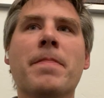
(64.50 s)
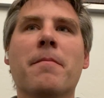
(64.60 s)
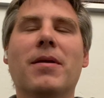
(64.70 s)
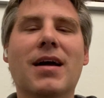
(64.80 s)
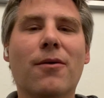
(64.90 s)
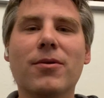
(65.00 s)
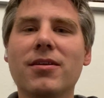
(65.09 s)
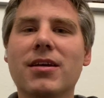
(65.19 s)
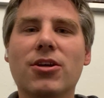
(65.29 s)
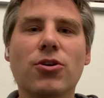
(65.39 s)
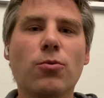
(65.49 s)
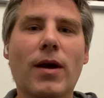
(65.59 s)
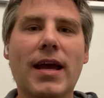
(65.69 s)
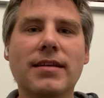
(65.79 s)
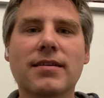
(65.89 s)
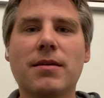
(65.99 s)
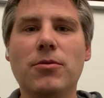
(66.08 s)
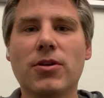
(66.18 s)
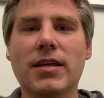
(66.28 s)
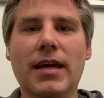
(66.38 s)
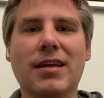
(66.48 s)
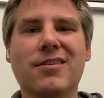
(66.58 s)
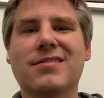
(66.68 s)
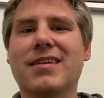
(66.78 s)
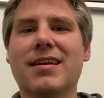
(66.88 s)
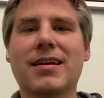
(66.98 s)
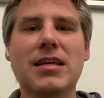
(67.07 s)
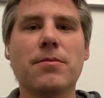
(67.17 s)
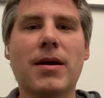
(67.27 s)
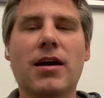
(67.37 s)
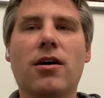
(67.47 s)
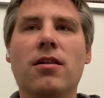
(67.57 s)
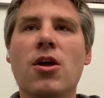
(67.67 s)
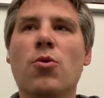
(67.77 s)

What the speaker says: but not really a good way to communicate. You could send an email.